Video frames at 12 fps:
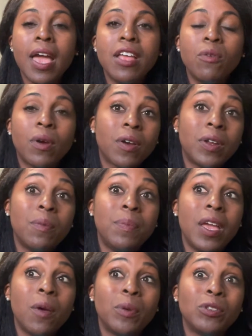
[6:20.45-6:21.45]
and who are going to
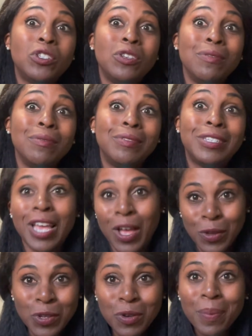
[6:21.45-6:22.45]
be able to
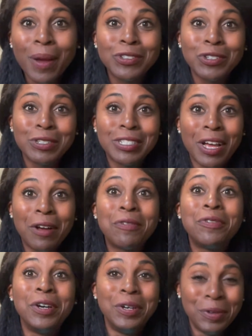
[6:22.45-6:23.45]
tell you about
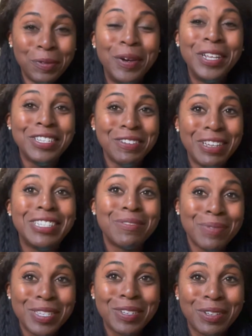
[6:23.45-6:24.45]
yourself when you need to
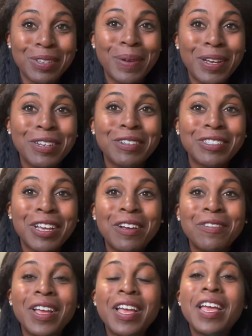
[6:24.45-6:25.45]
be told about yourself.